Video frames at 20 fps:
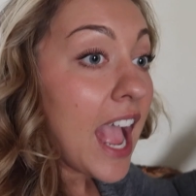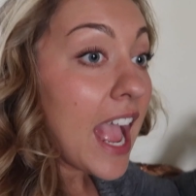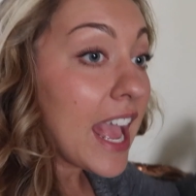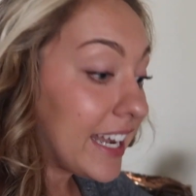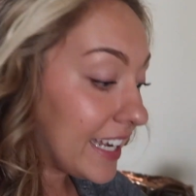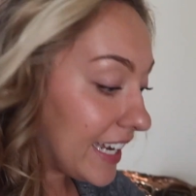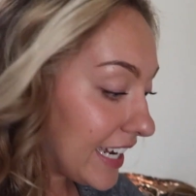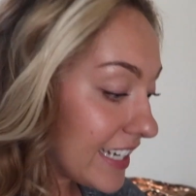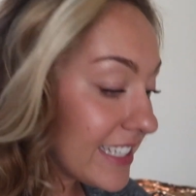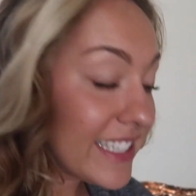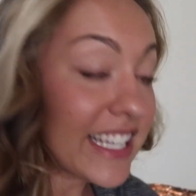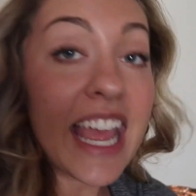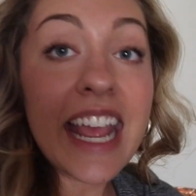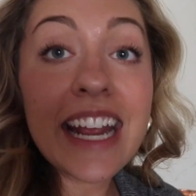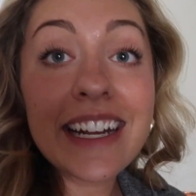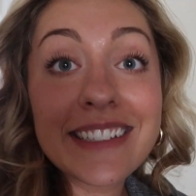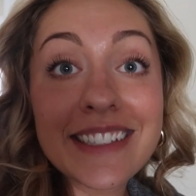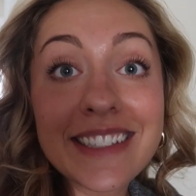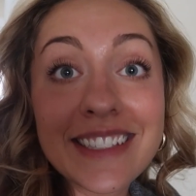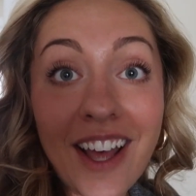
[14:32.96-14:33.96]
and he's
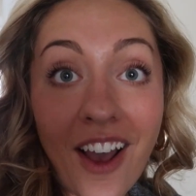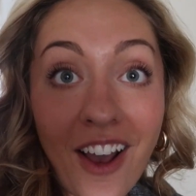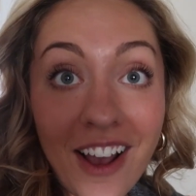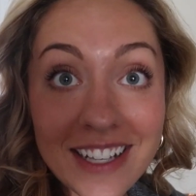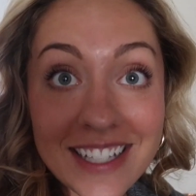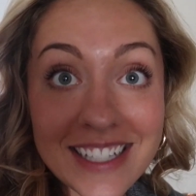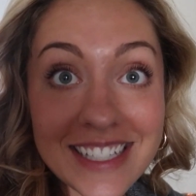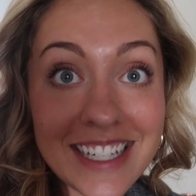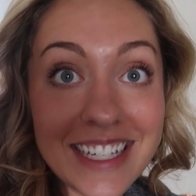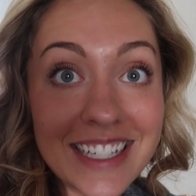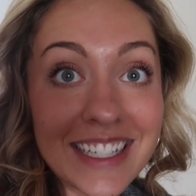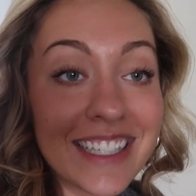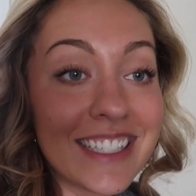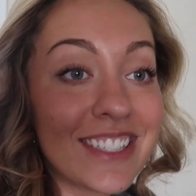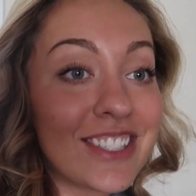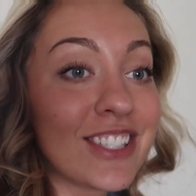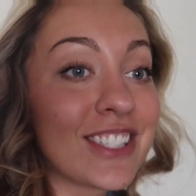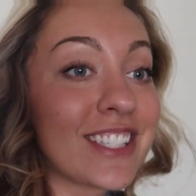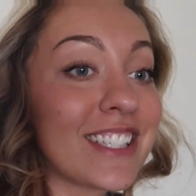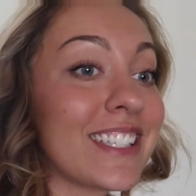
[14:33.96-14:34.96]
exhausted.
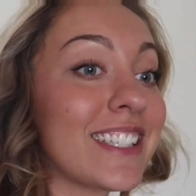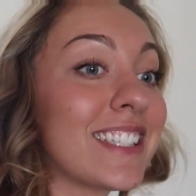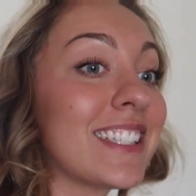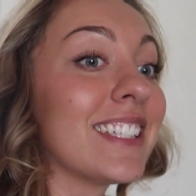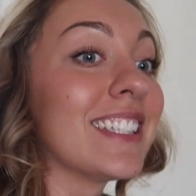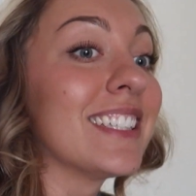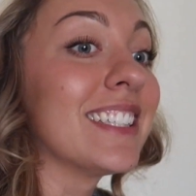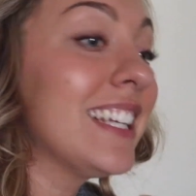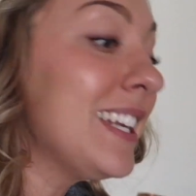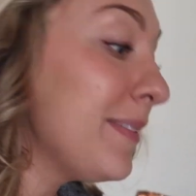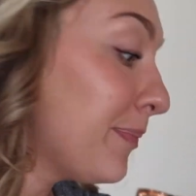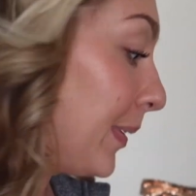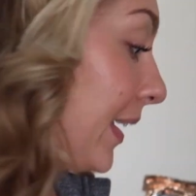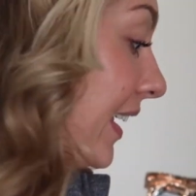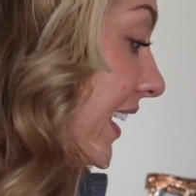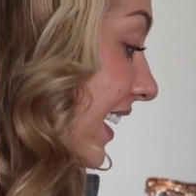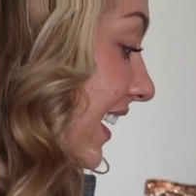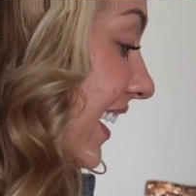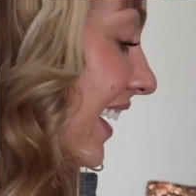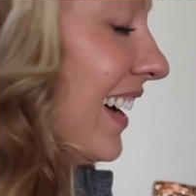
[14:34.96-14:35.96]
He's just
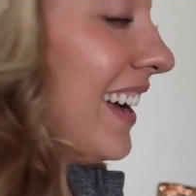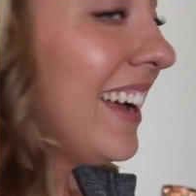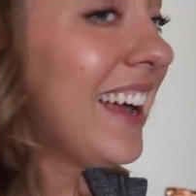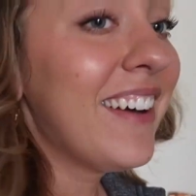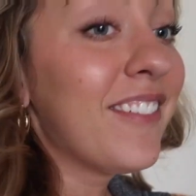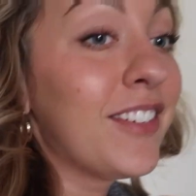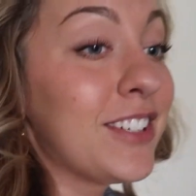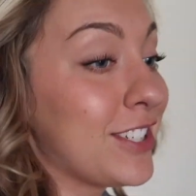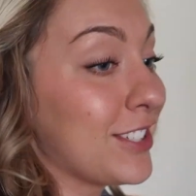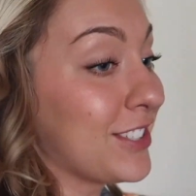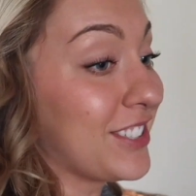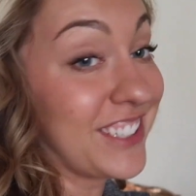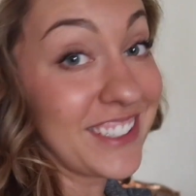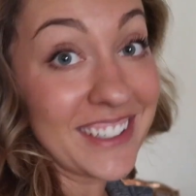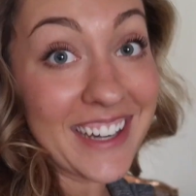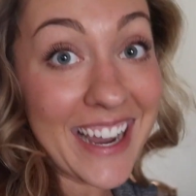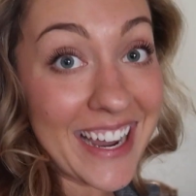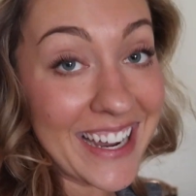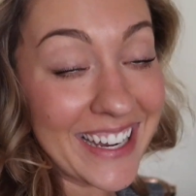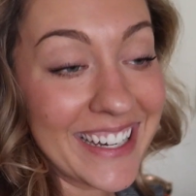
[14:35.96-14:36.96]
sleeping, which is
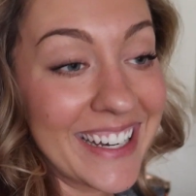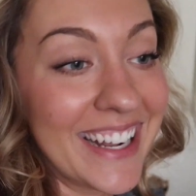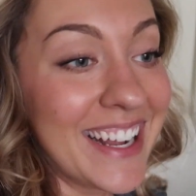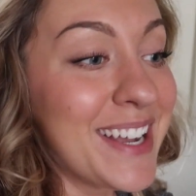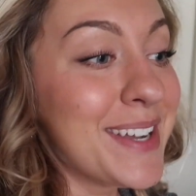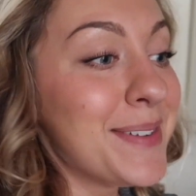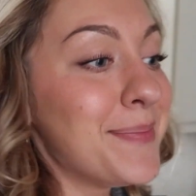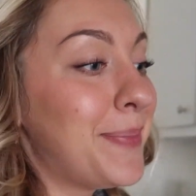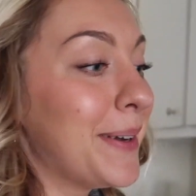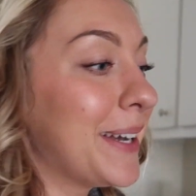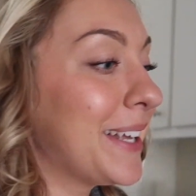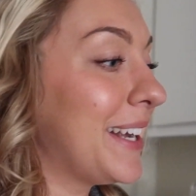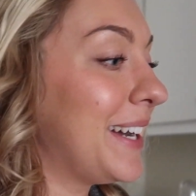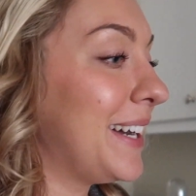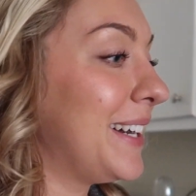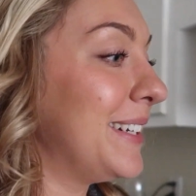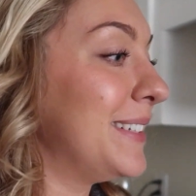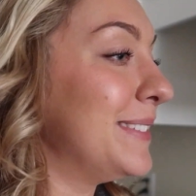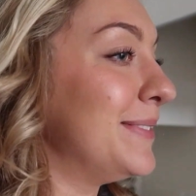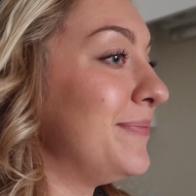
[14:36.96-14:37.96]
great. But,
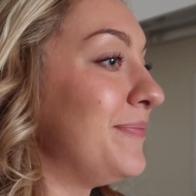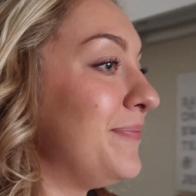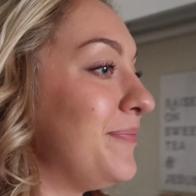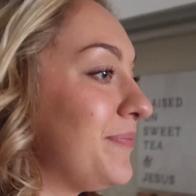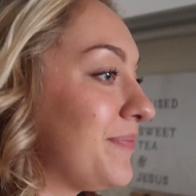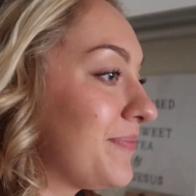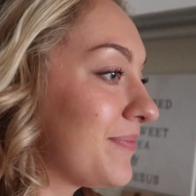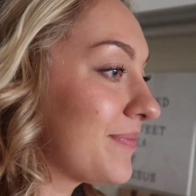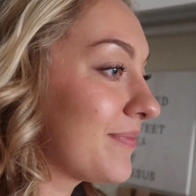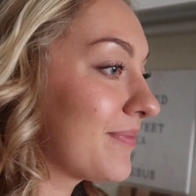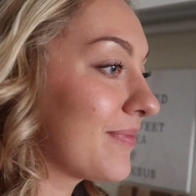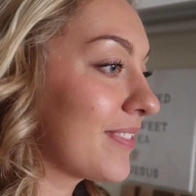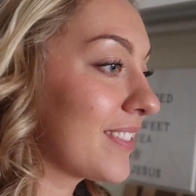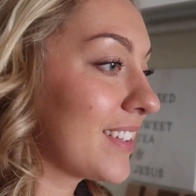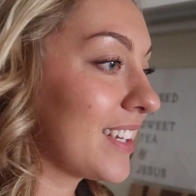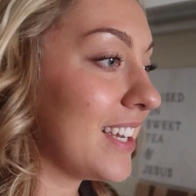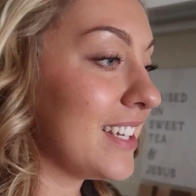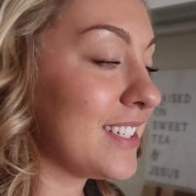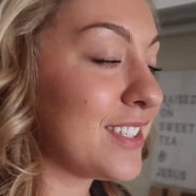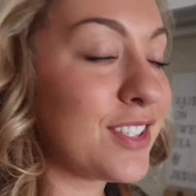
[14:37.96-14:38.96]
um,
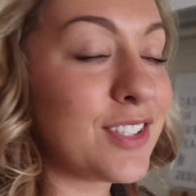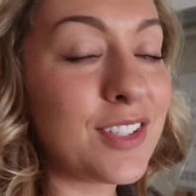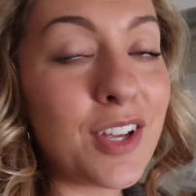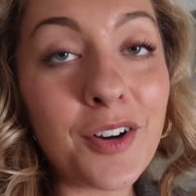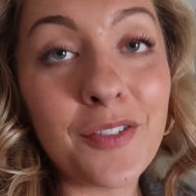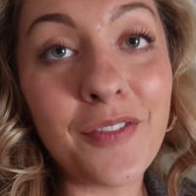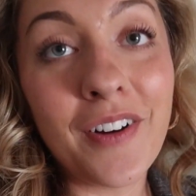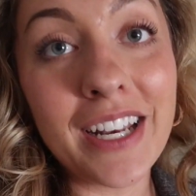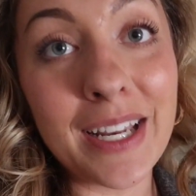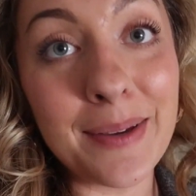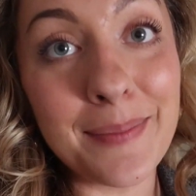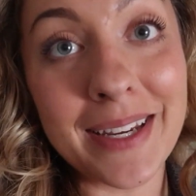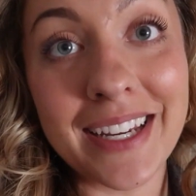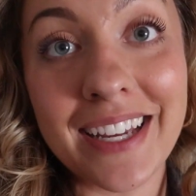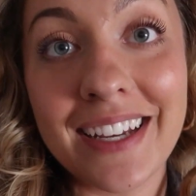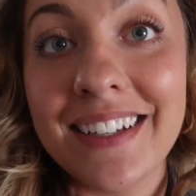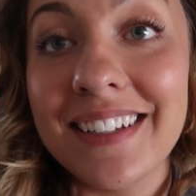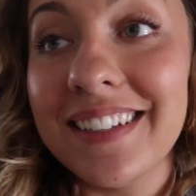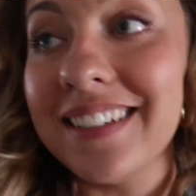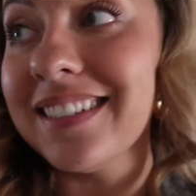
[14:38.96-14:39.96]
it's so funny
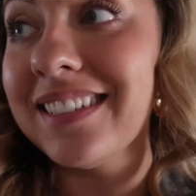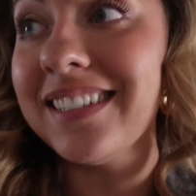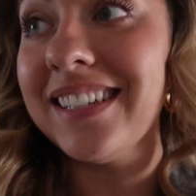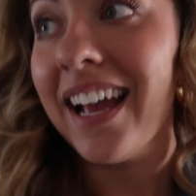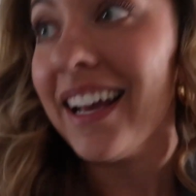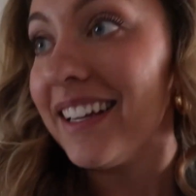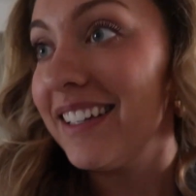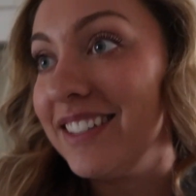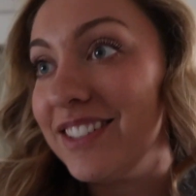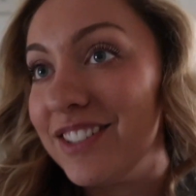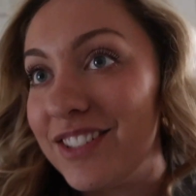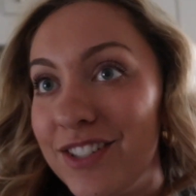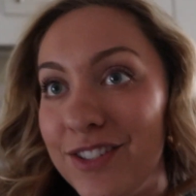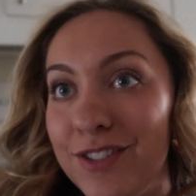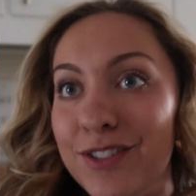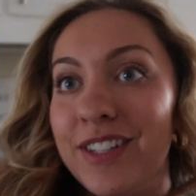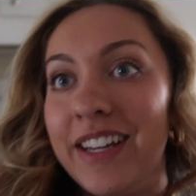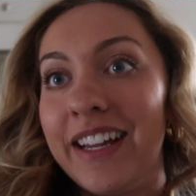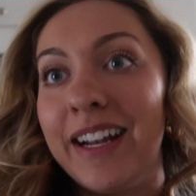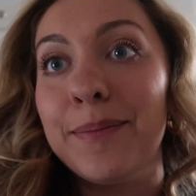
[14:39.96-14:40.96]
because yeah he just
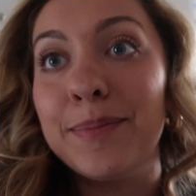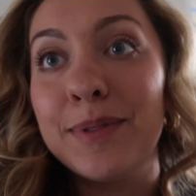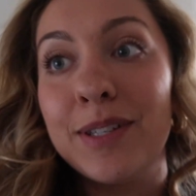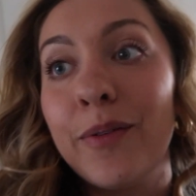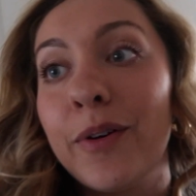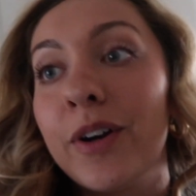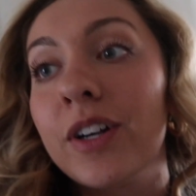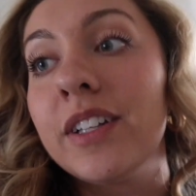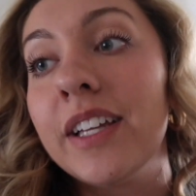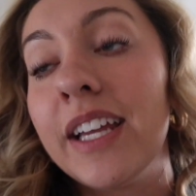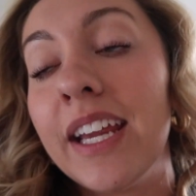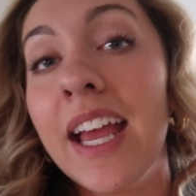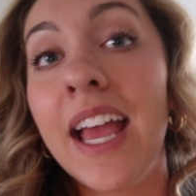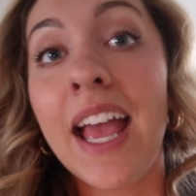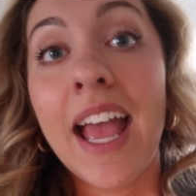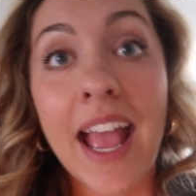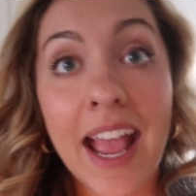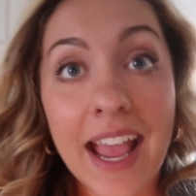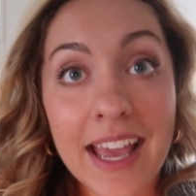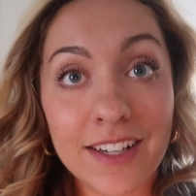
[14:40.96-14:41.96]
used to get up so early
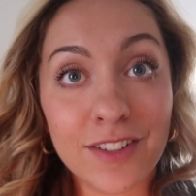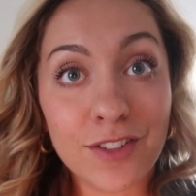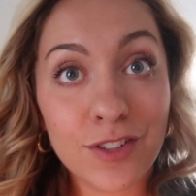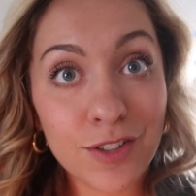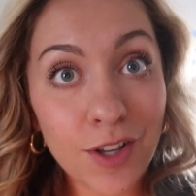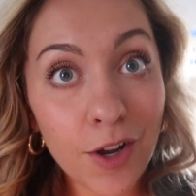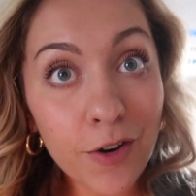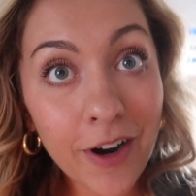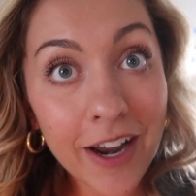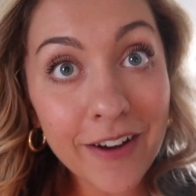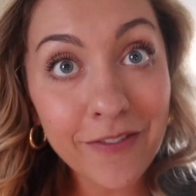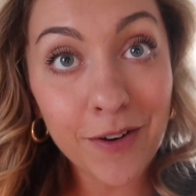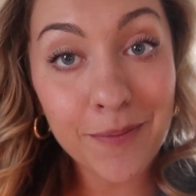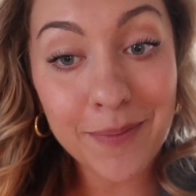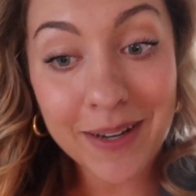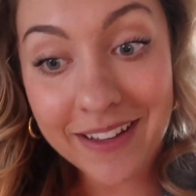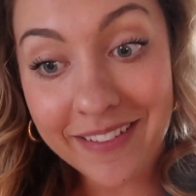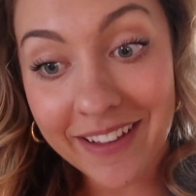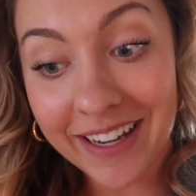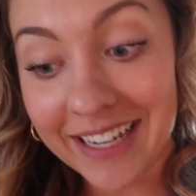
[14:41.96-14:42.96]
and it's so great for
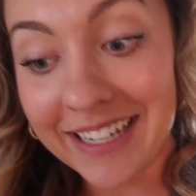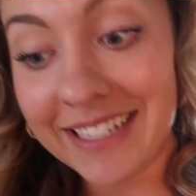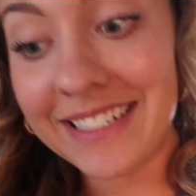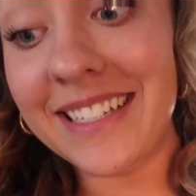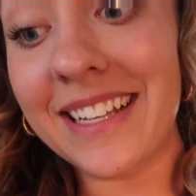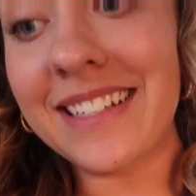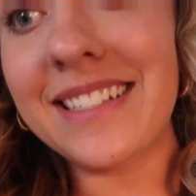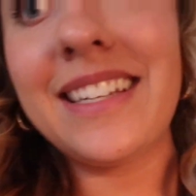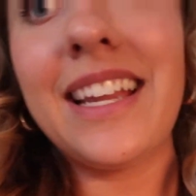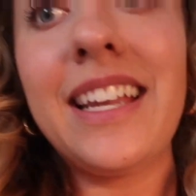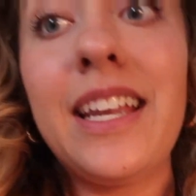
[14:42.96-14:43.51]
me that he doesn't